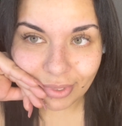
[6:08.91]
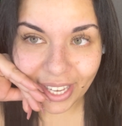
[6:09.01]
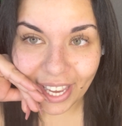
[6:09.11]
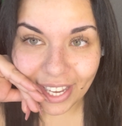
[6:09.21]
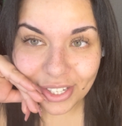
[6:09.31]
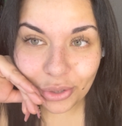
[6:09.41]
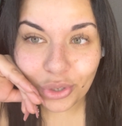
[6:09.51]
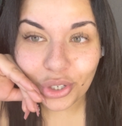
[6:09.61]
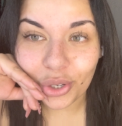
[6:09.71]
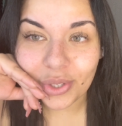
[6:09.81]
Guess who
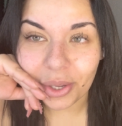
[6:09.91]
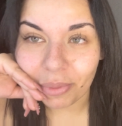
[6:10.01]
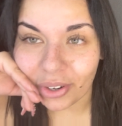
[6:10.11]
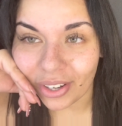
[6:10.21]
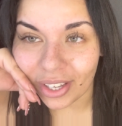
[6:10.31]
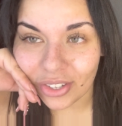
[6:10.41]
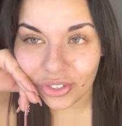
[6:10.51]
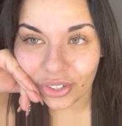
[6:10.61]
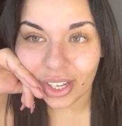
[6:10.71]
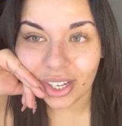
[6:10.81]
shows up there
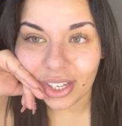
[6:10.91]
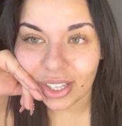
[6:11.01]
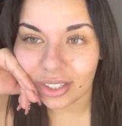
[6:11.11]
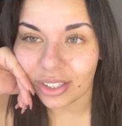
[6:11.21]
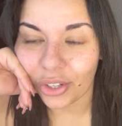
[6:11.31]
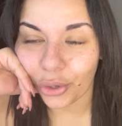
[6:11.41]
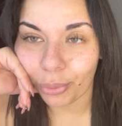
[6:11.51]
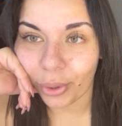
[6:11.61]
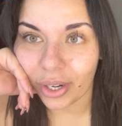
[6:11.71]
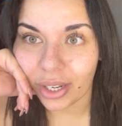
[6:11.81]
yesterday at the dinner
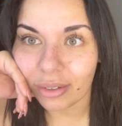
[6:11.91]
party?